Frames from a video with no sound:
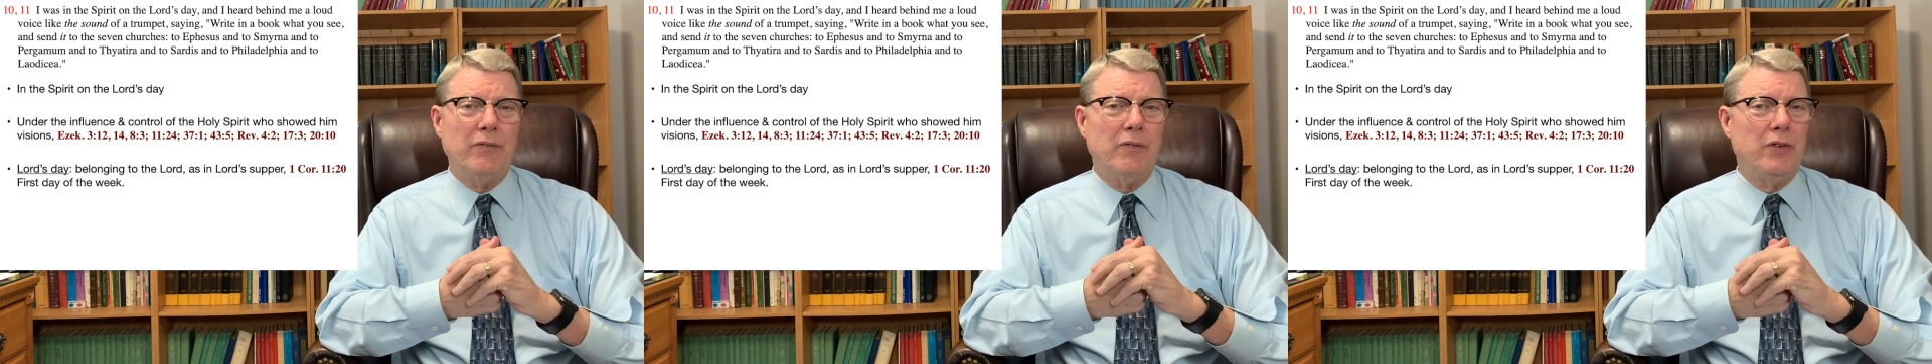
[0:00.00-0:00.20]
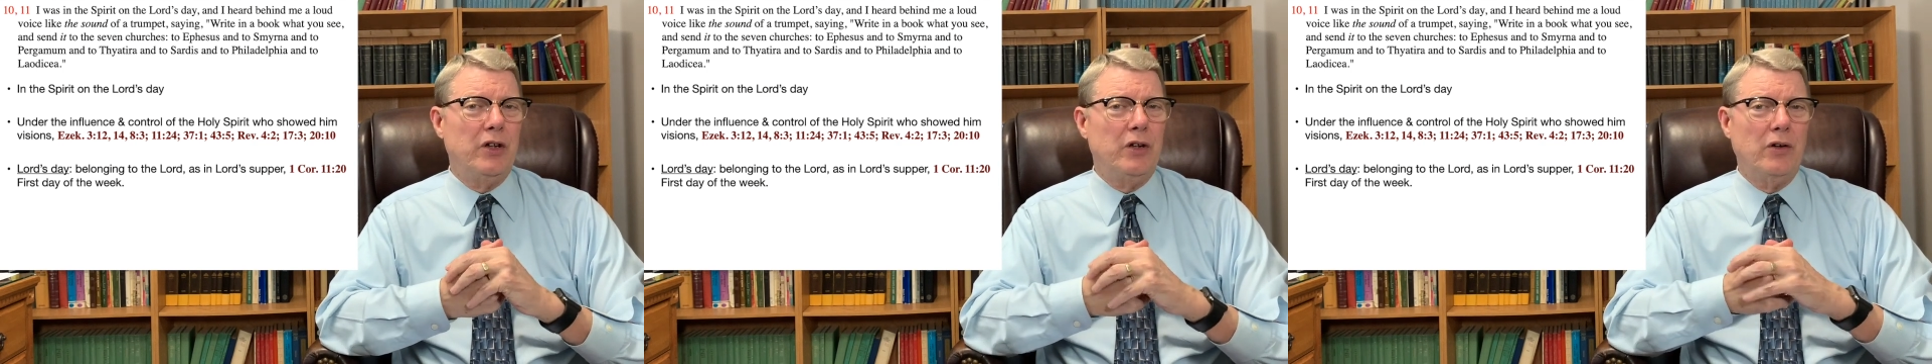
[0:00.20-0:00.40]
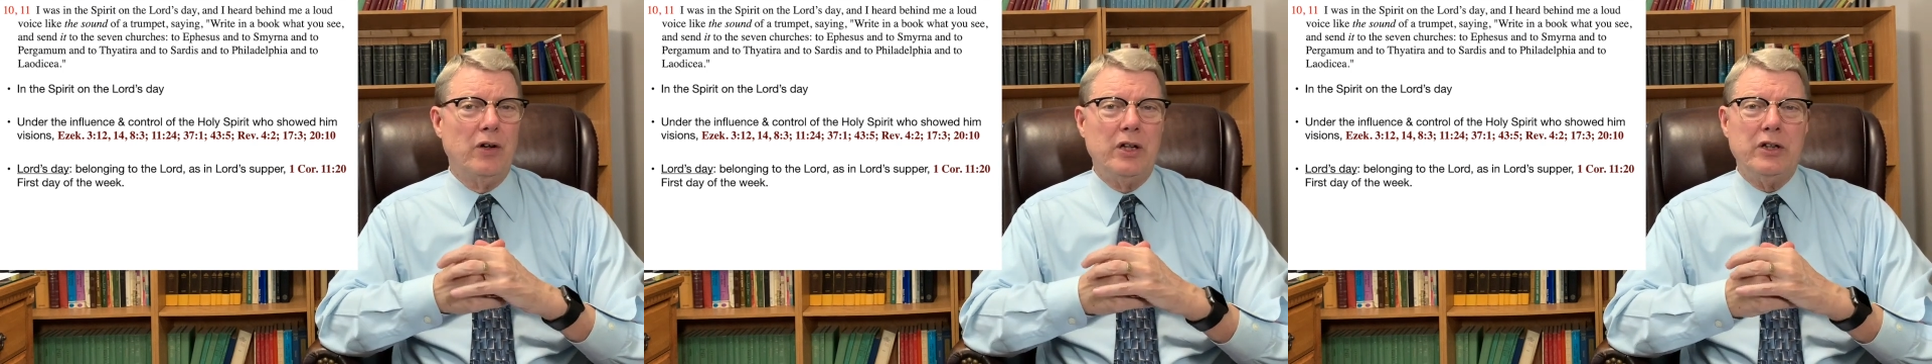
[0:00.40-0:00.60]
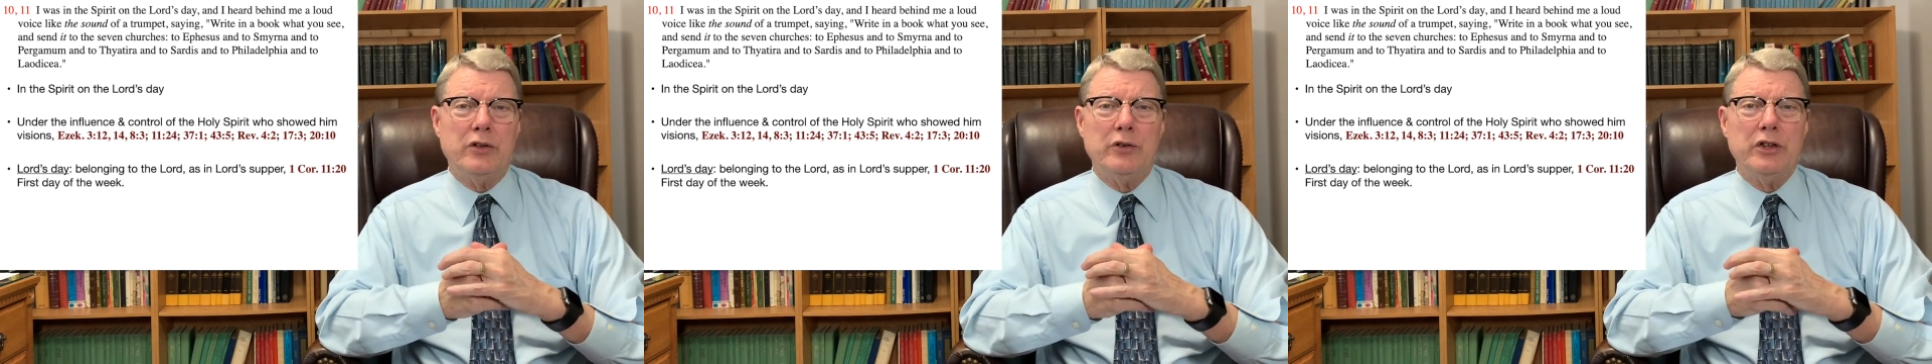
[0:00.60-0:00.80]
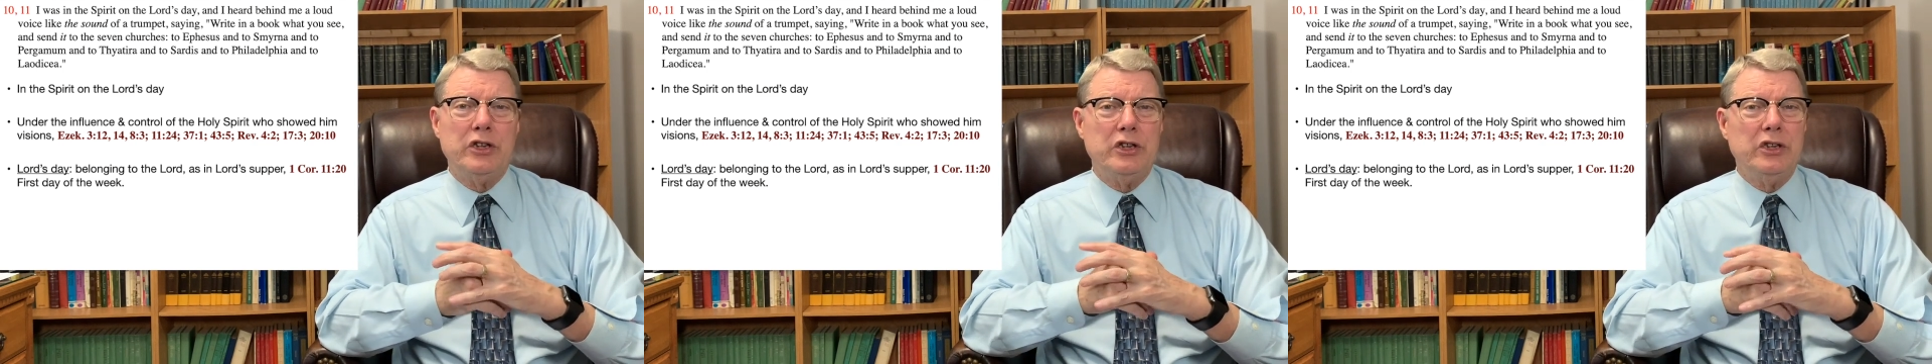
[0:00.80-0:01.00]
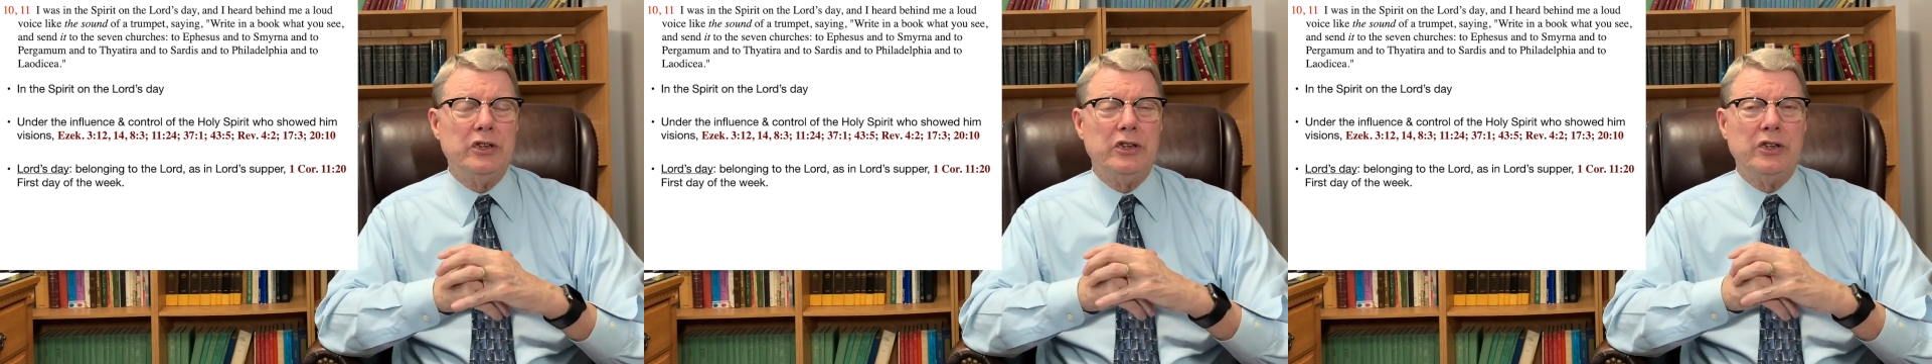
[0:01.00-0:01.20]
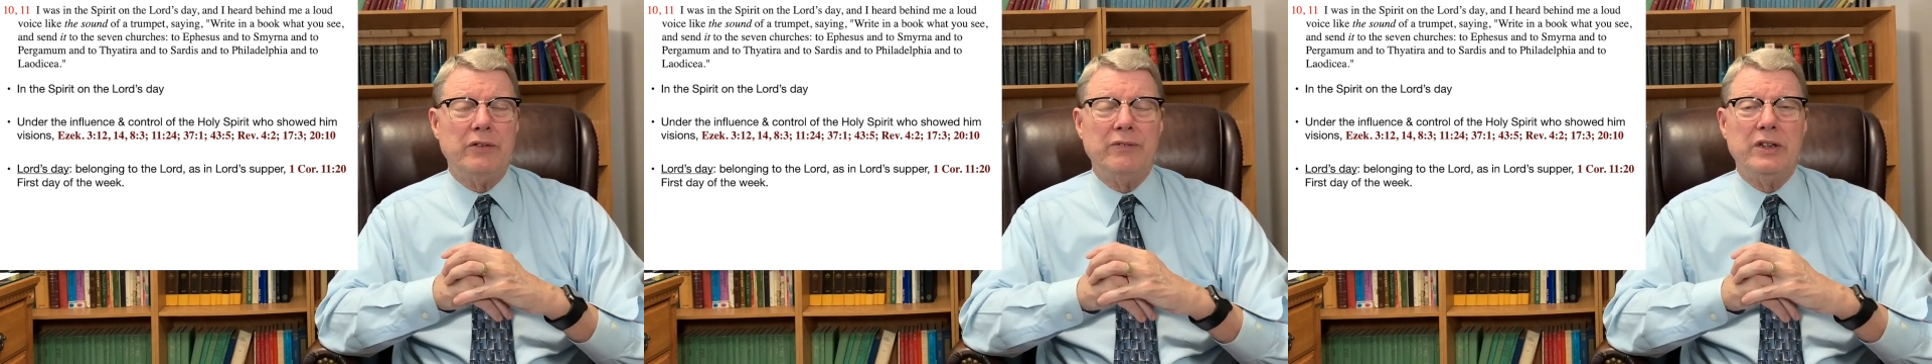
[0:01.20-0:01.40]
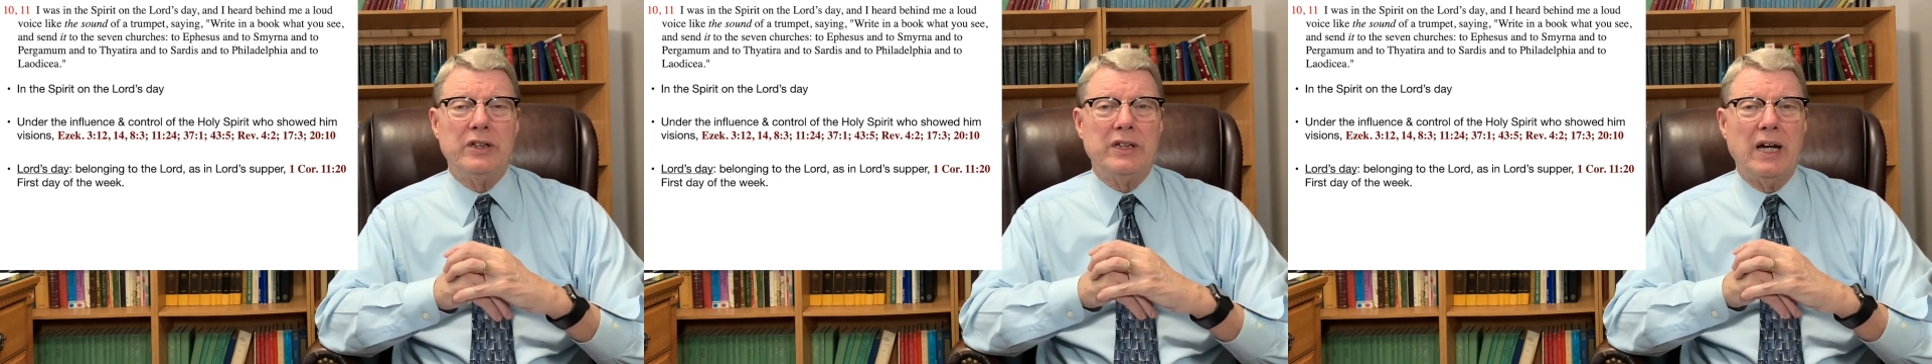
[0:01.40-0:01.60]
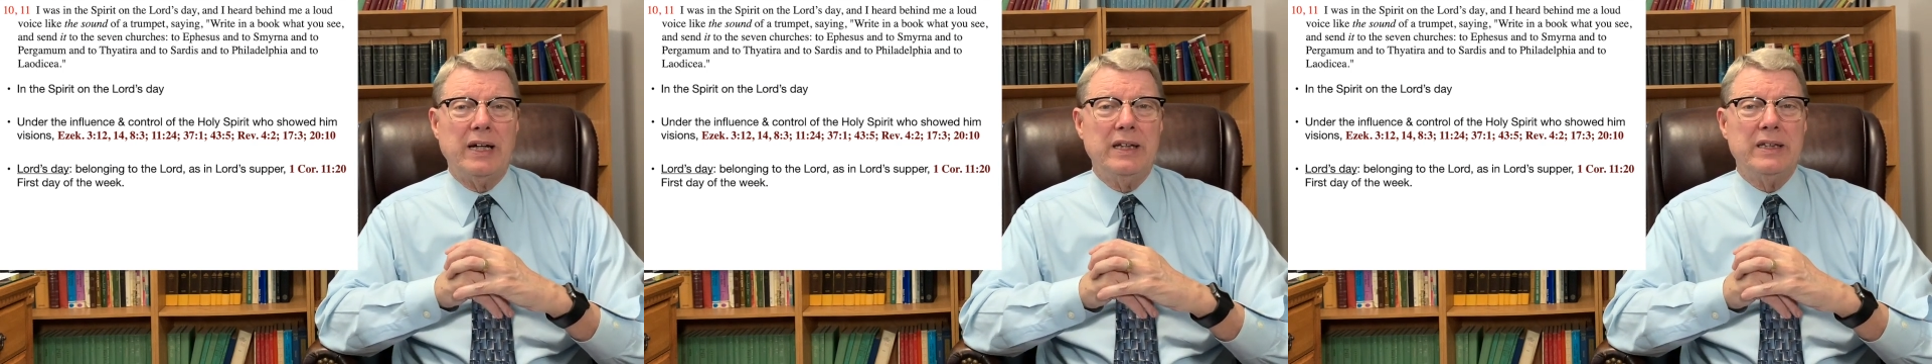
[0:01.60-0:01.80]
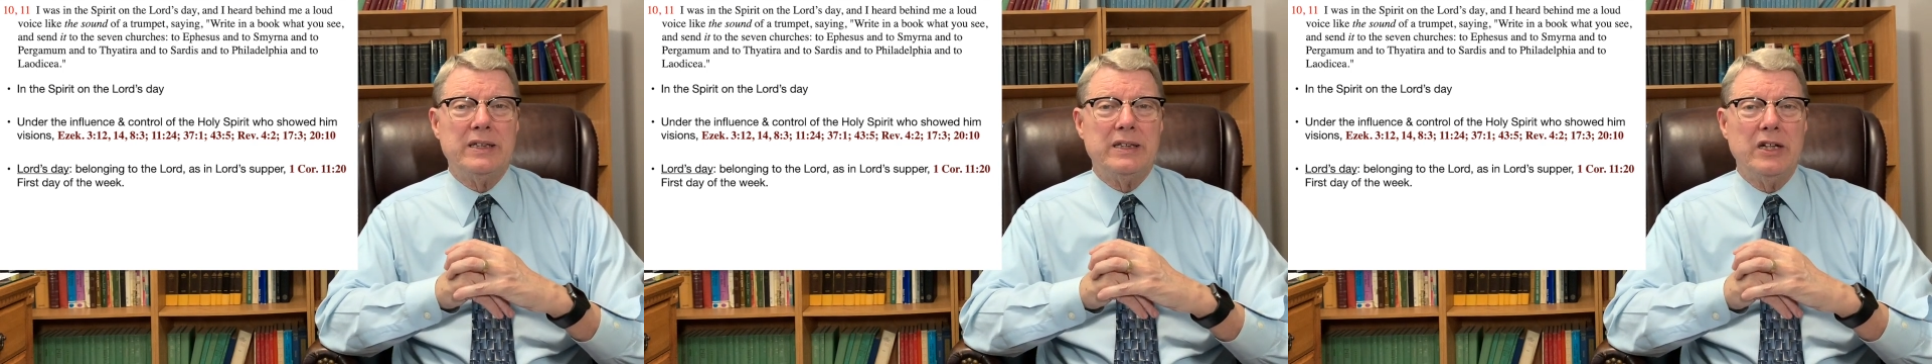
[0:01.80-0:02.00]
the early Christians of the
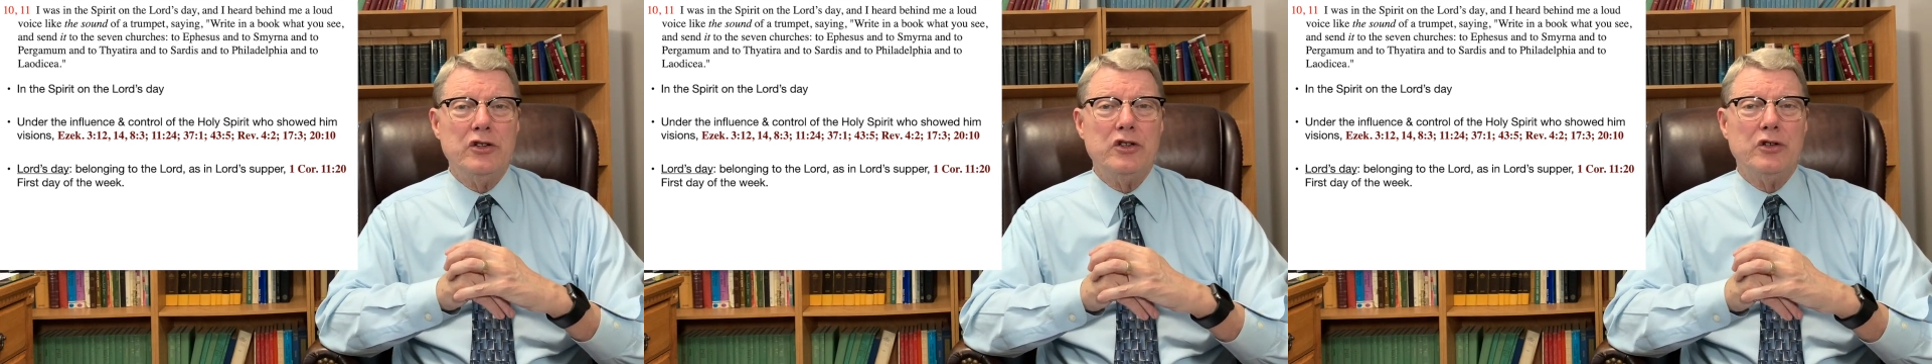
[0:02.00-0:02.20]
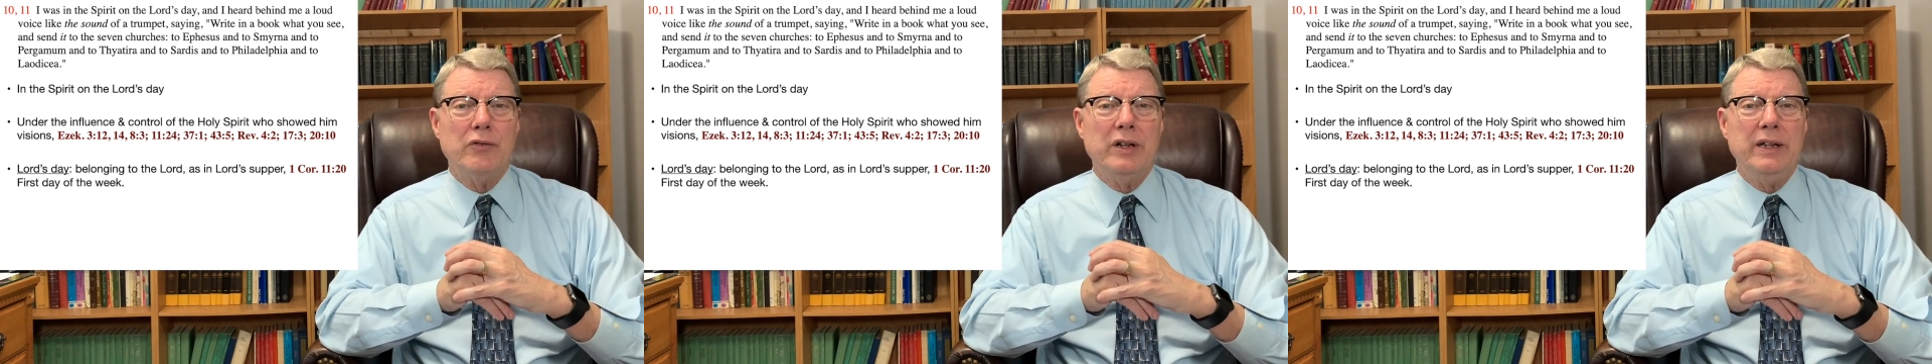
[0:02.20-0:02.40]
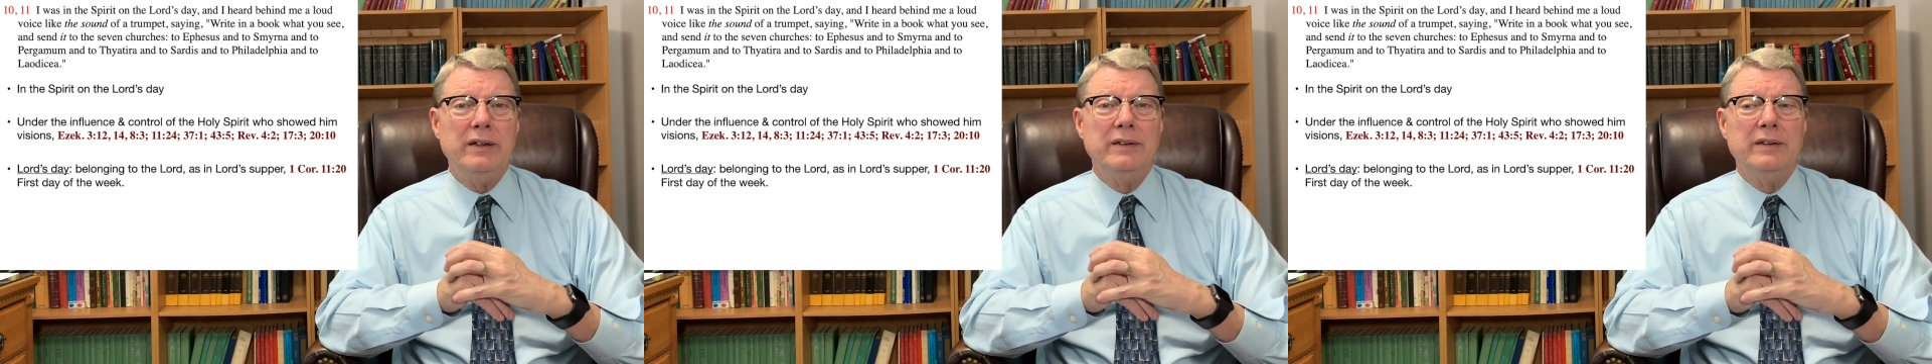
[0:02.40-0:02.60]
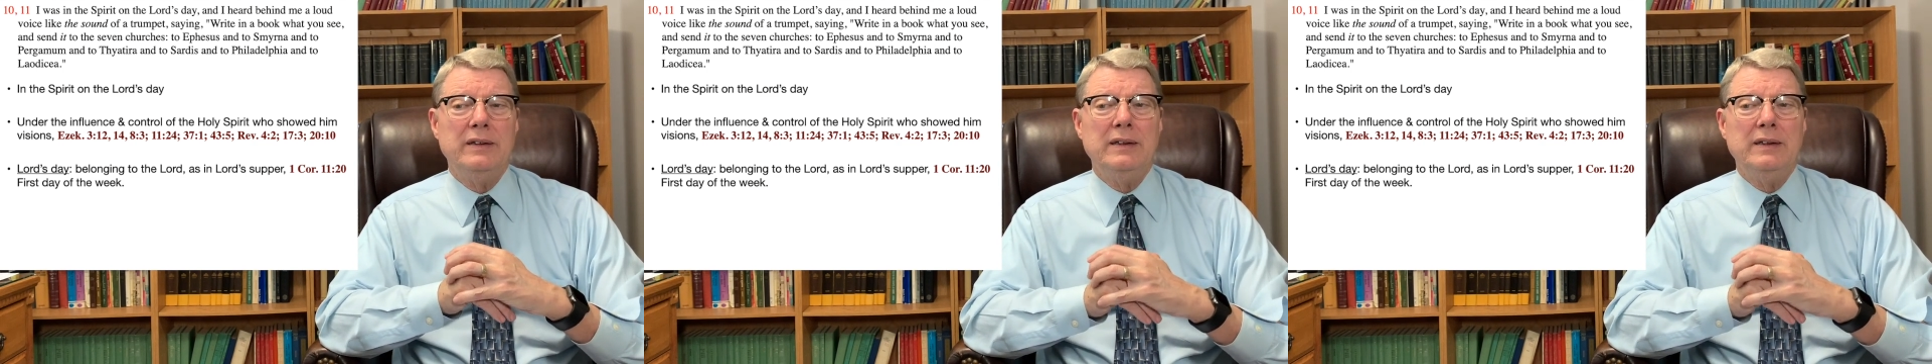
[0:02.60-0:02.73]
second century,